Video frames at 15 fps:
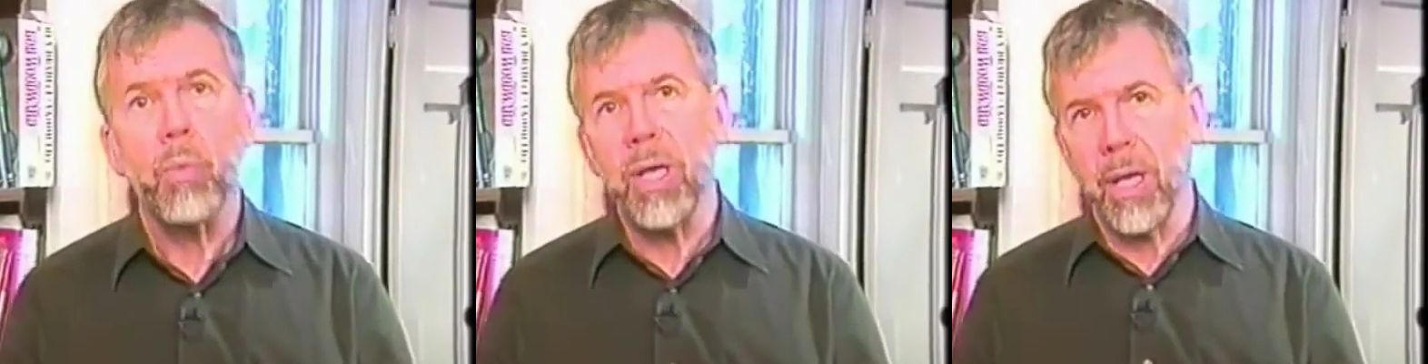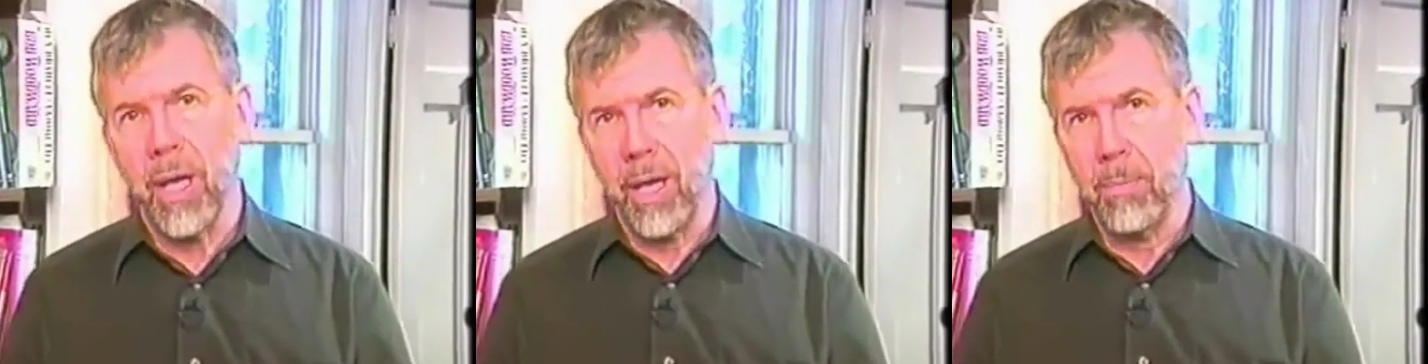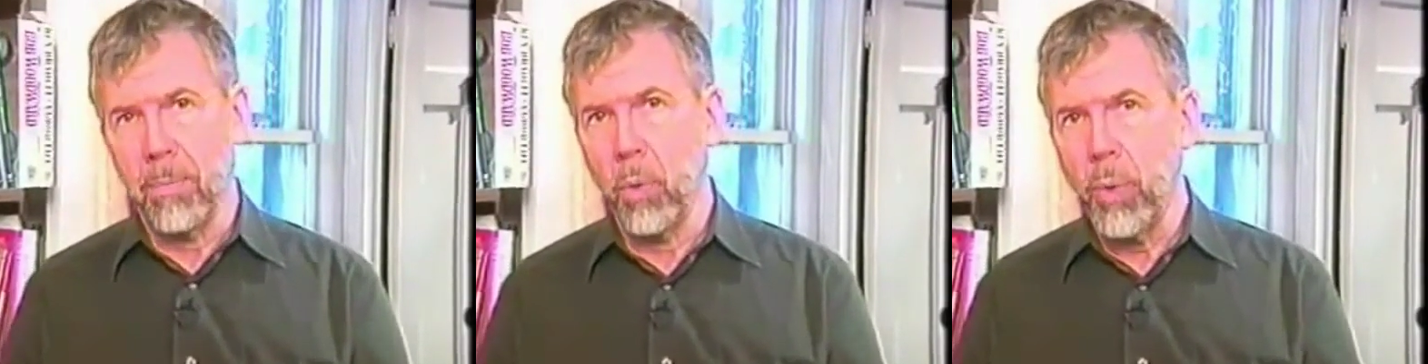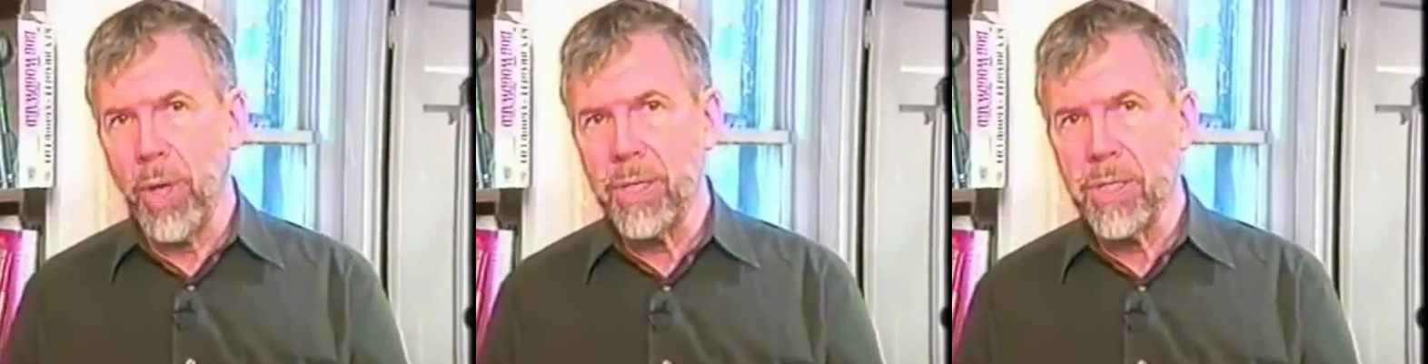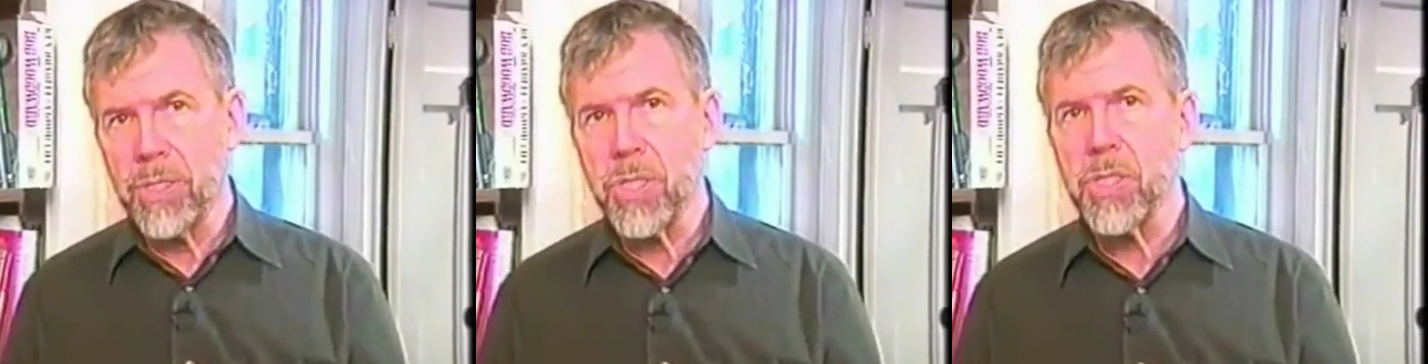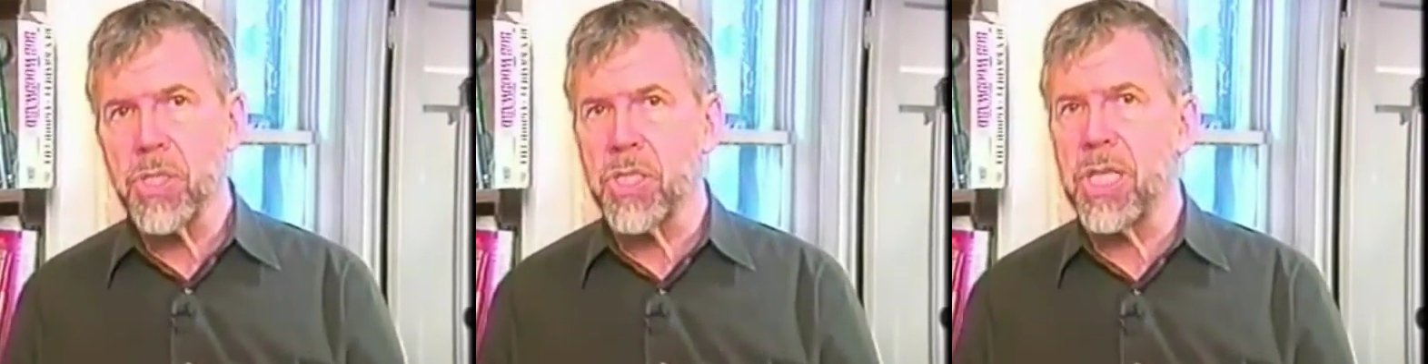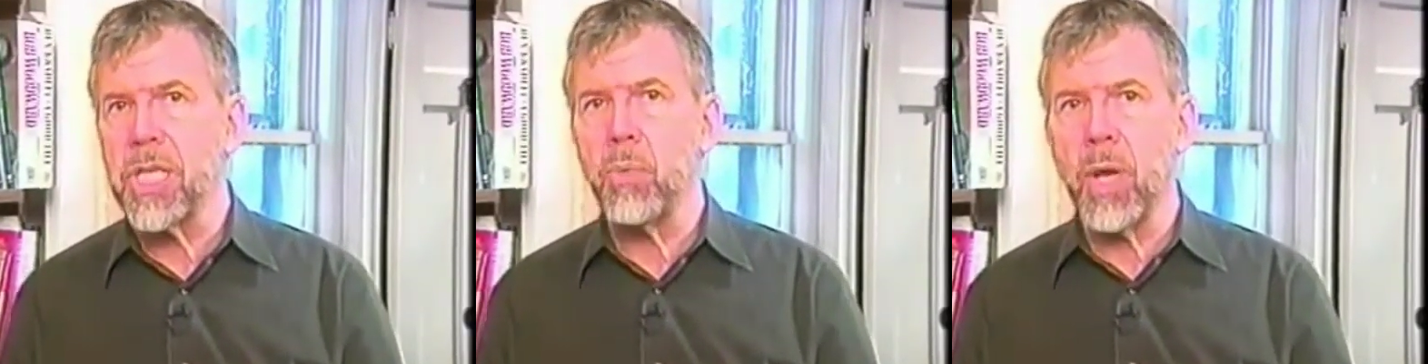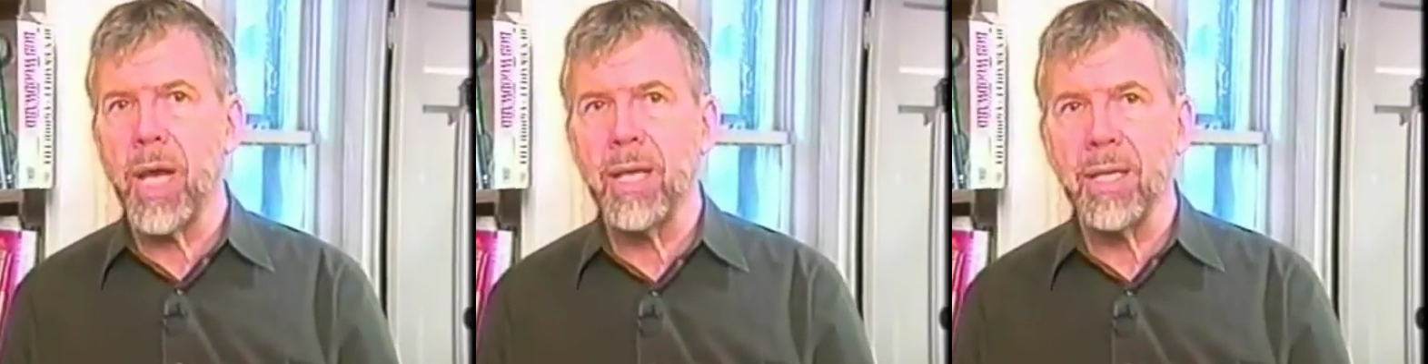Reliable witnesses
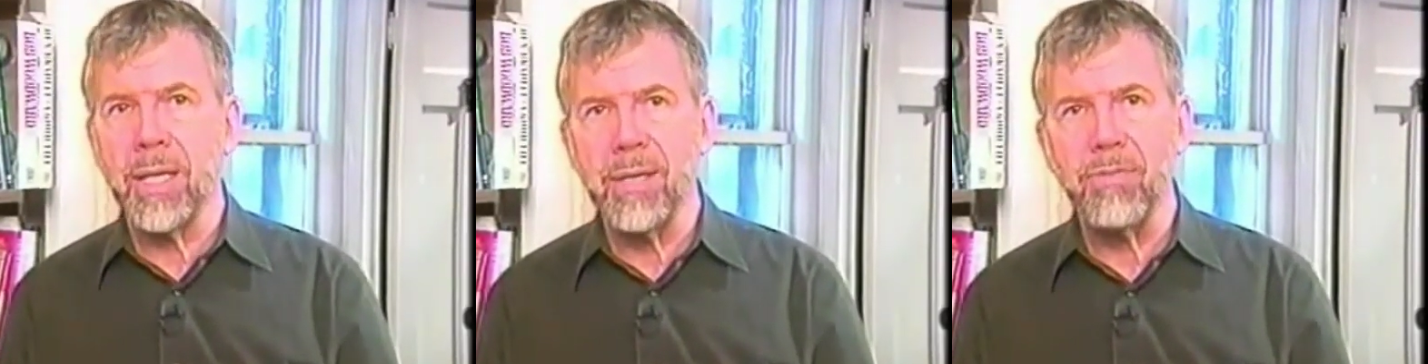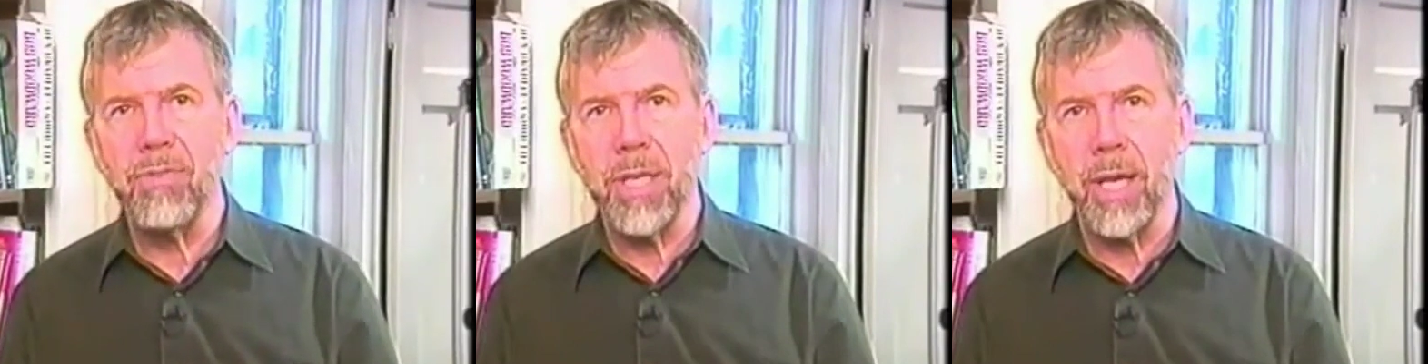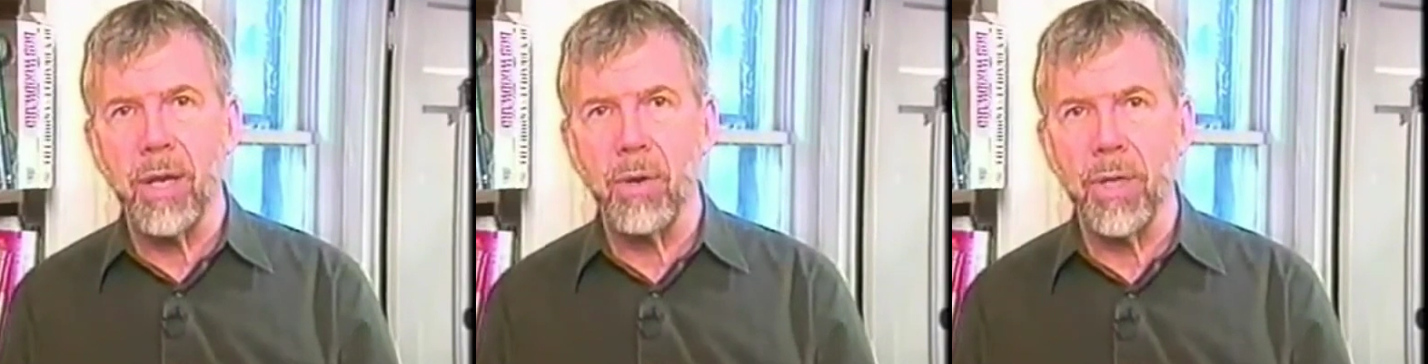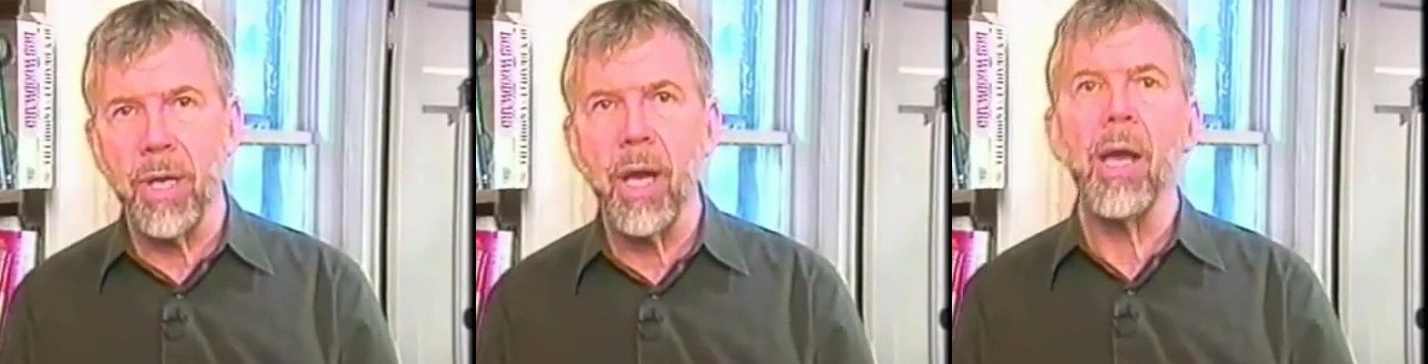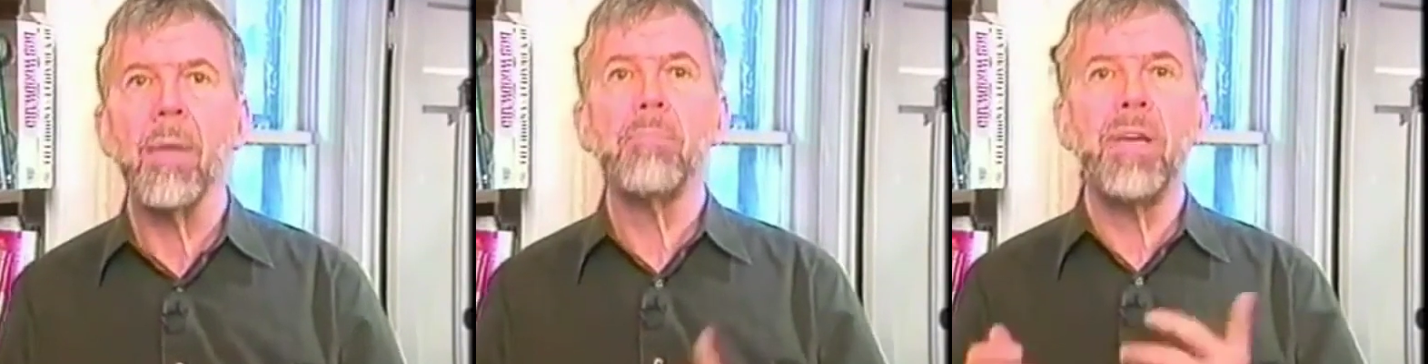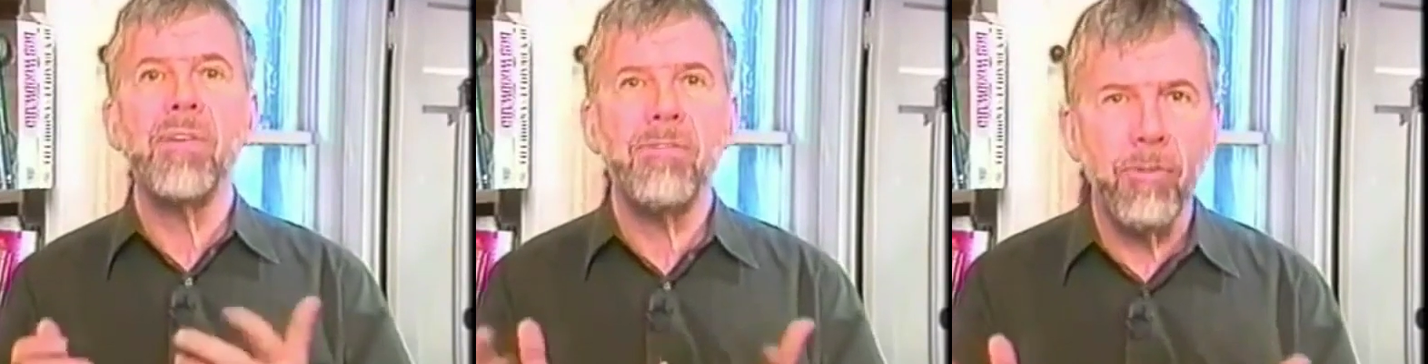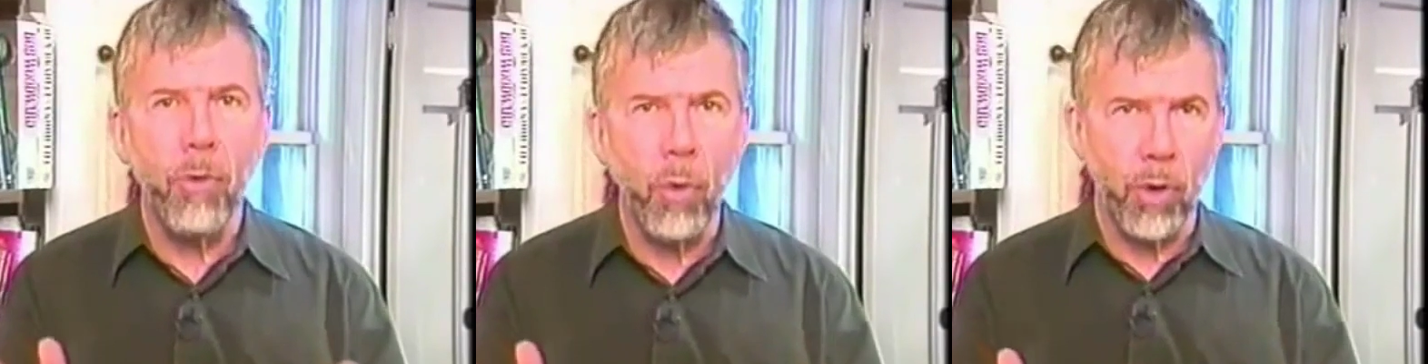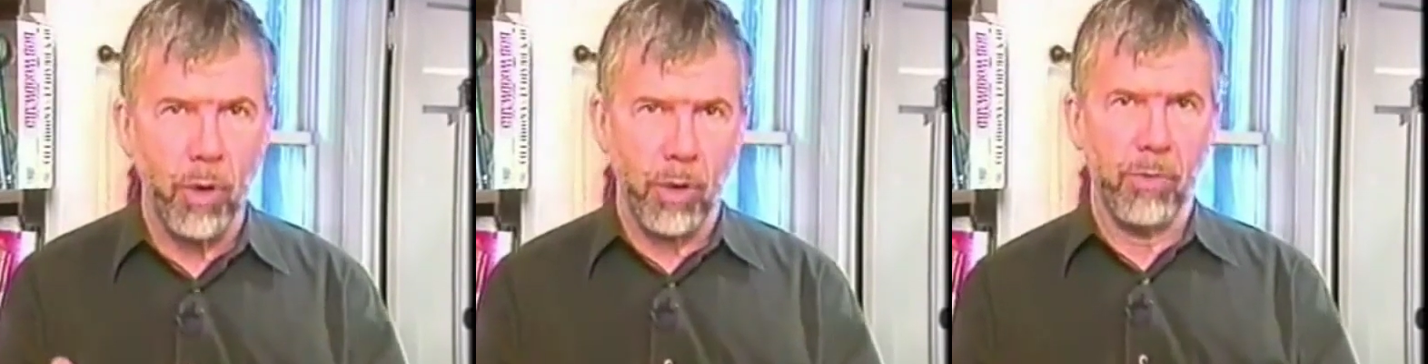see Ray leave the area
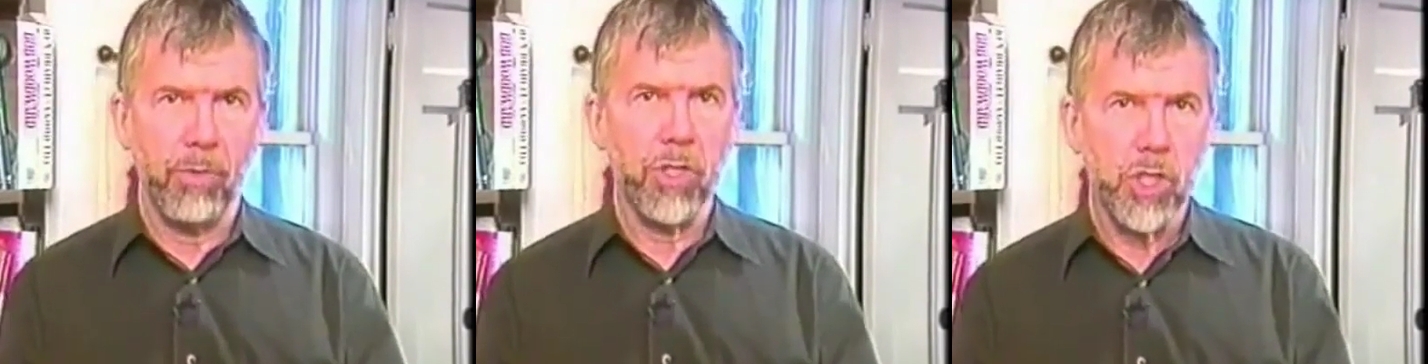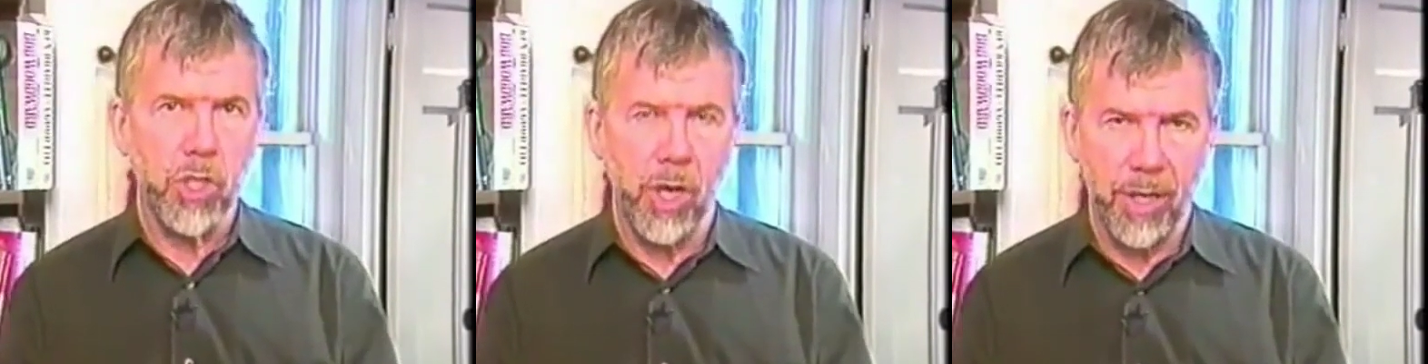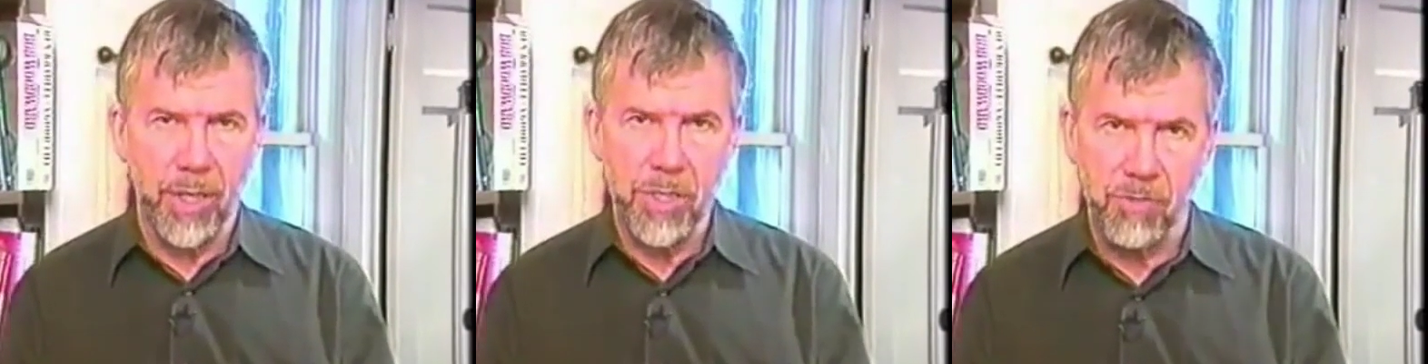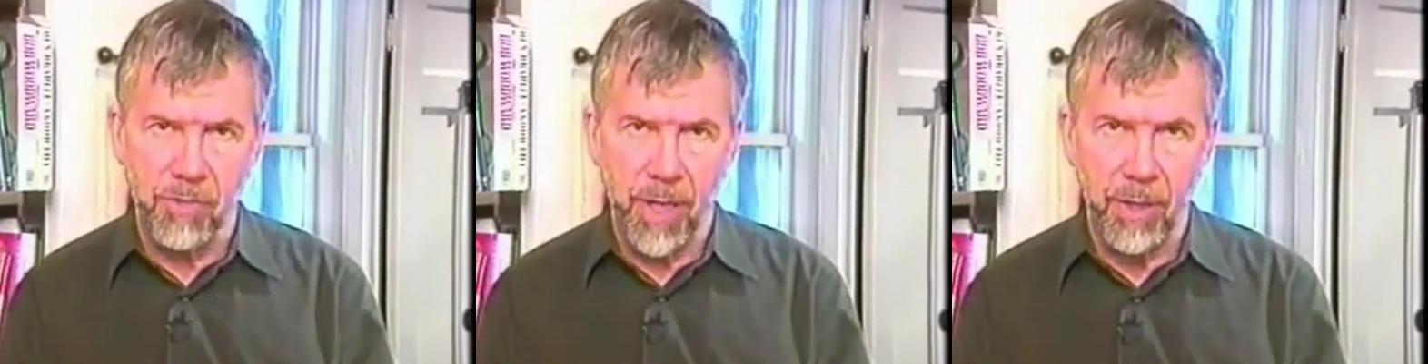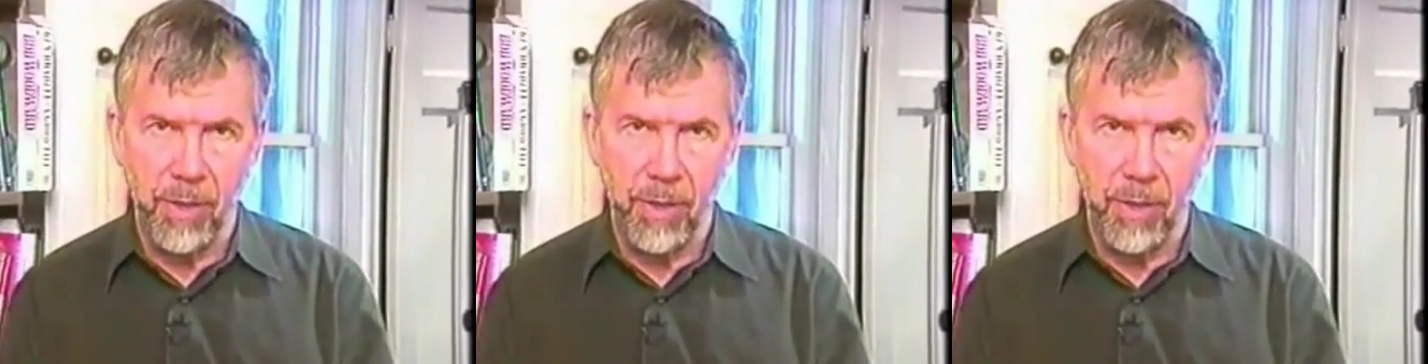before the shot is